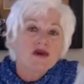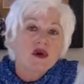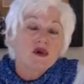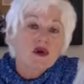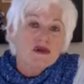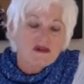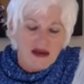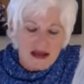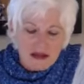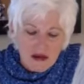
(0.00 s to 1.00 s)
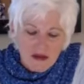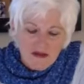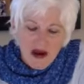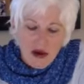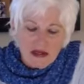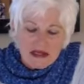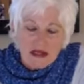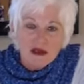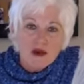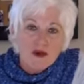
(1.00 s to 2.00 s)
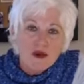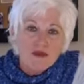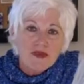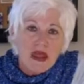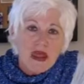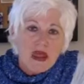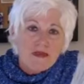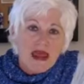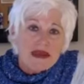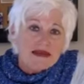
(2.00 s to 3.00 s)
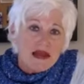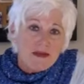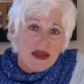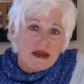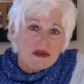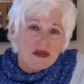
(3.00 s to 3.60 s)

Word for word: the coronavirus a global pandemic.